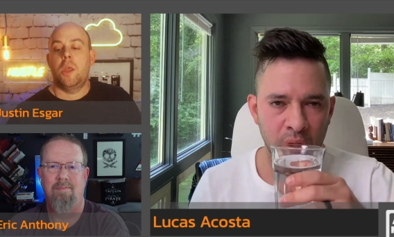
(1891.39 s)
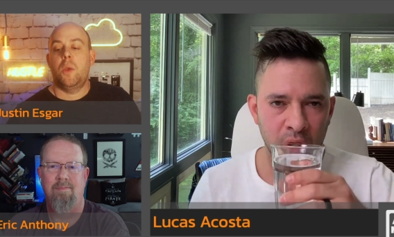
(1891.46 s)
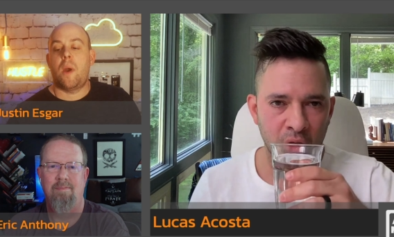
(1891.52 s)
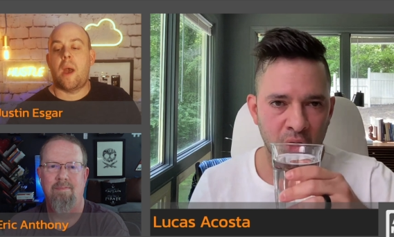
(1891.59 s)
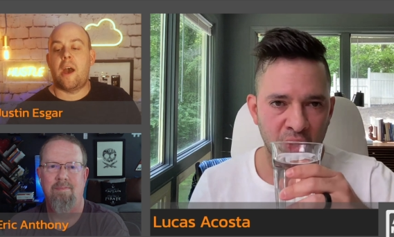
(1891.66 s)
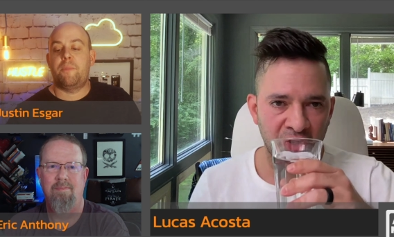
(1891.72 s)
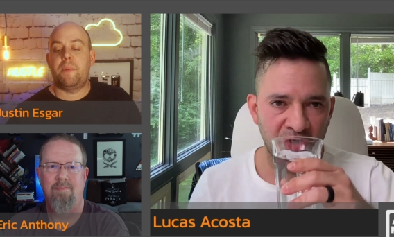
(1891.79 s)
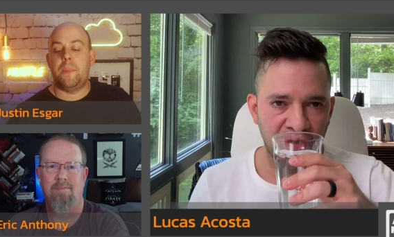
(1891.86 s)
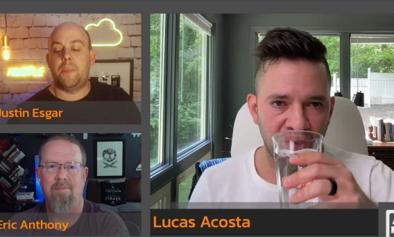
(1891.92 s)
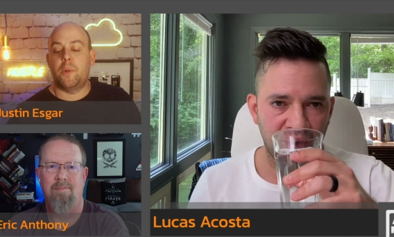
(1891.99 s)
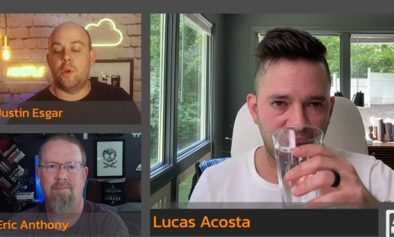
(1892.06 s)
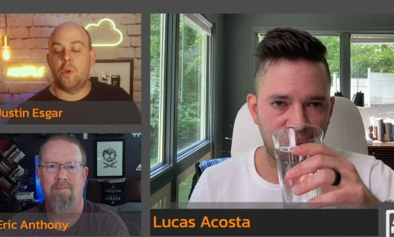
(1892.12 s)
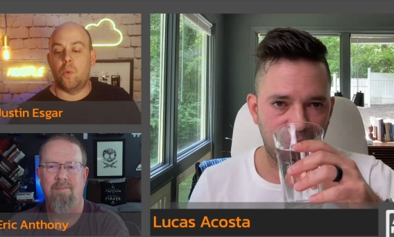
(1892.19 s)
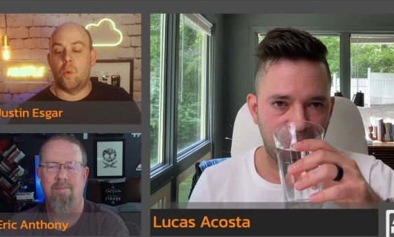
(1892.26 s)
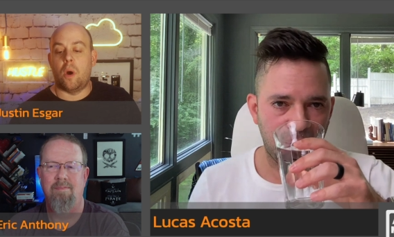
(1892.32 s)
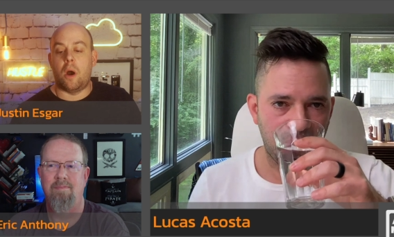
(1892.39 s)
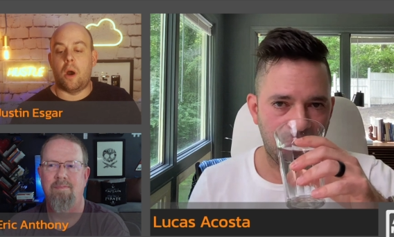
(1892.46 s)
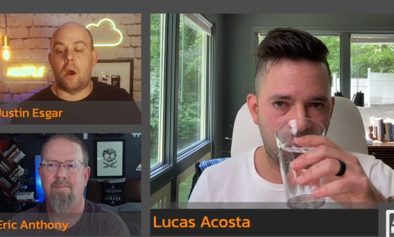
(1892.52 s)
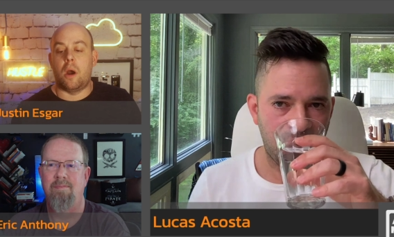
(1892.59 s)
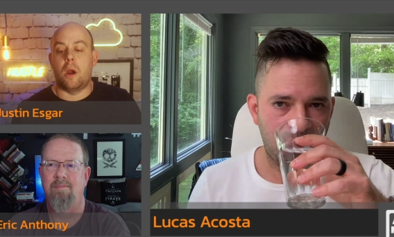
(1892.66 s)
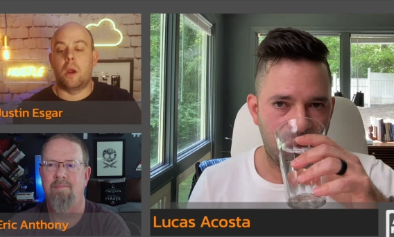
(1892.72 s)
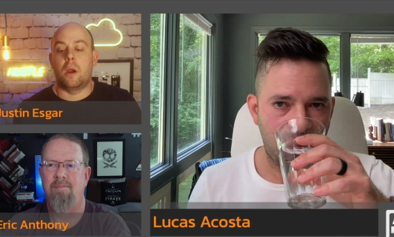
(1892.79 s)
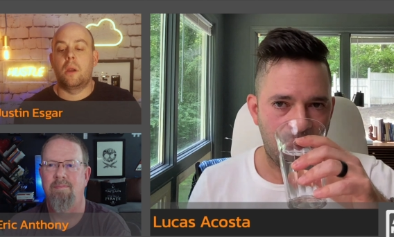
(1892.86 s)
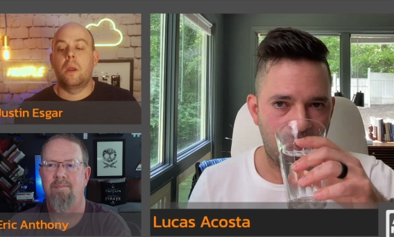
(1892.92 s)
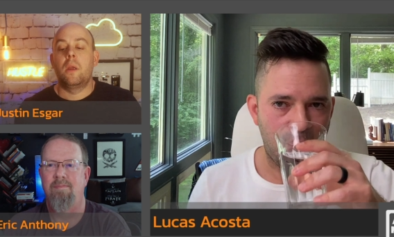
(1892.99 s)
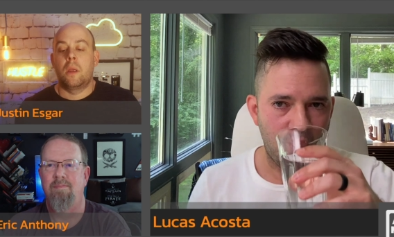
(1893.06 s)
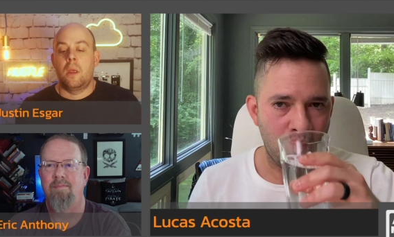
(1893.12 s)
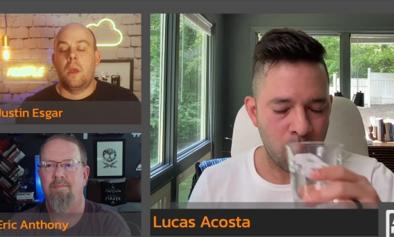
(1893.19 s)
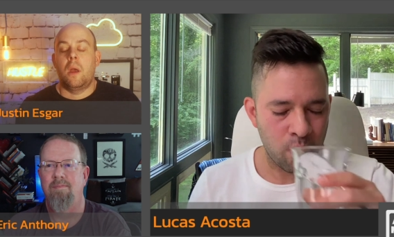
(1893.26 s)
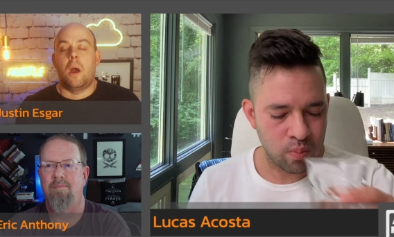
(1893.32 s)
Speaker 1: you have people who are
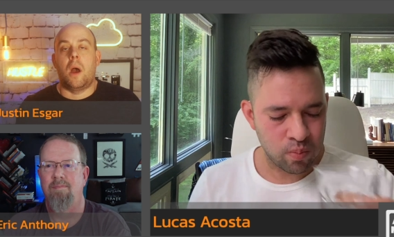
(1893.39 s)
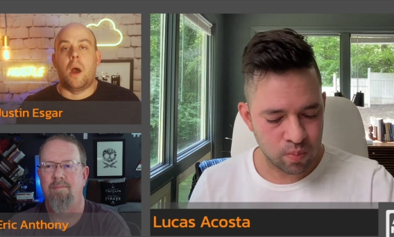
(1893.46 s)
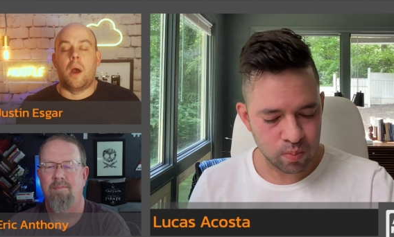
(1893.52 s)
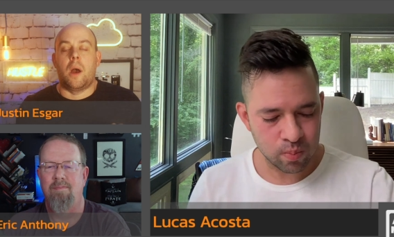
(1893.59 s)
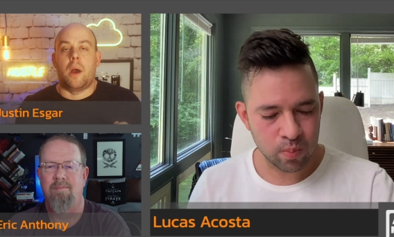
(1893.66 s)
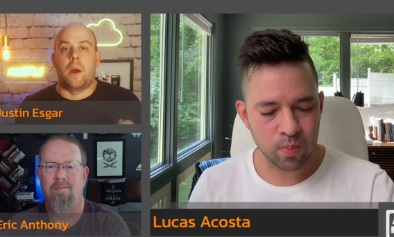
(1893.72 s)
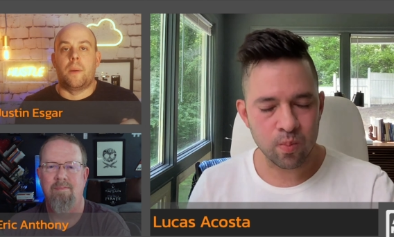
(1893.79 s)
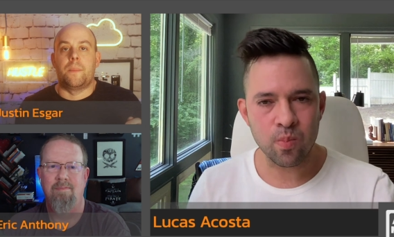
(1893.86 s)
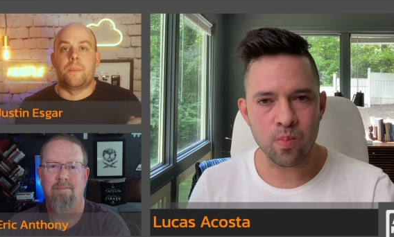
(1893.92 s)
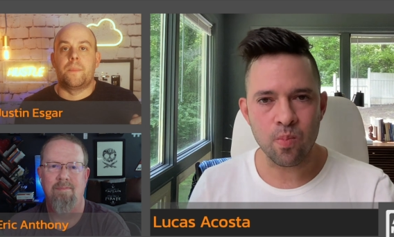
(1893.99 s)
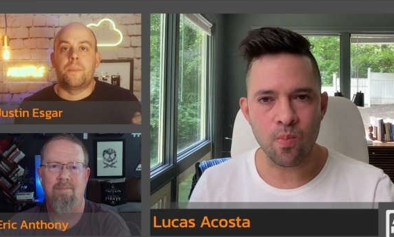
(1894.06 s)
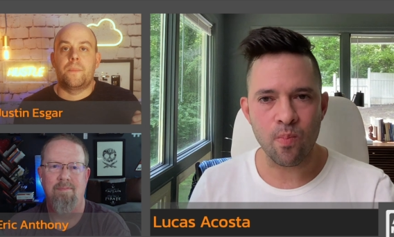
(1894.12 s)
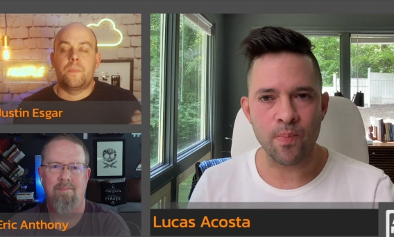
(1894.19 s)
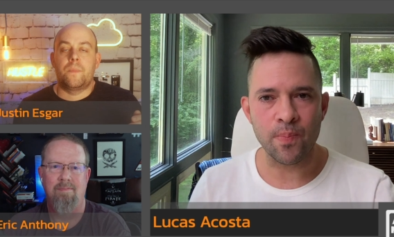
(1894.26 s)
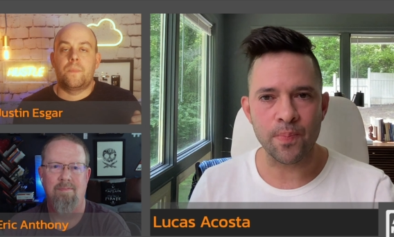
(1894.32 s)
um,